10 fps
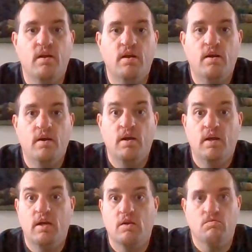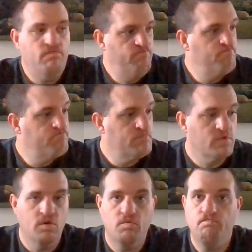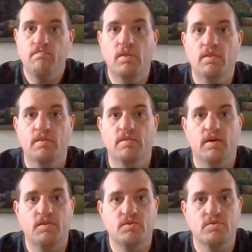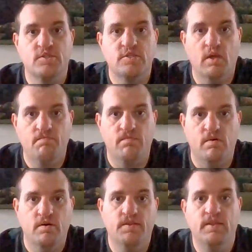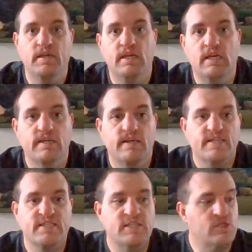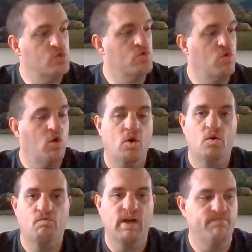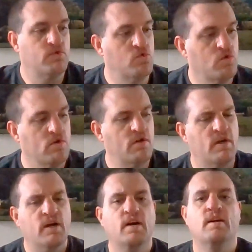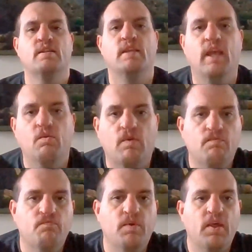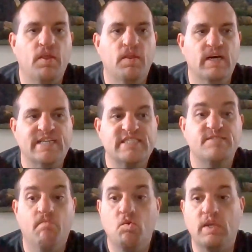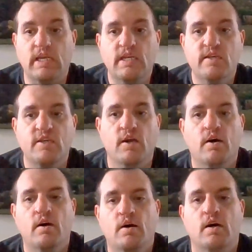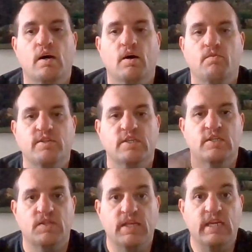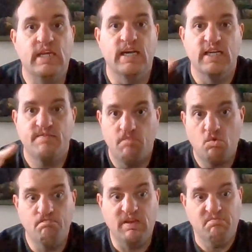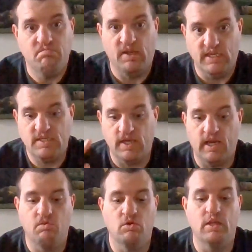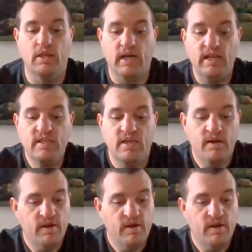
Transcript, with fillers: Hey everyone, so another stop on the Caesar Wrap Tour. Today went with uh, Smoky's, uh, which is the uh, smoked meat place that I really liked.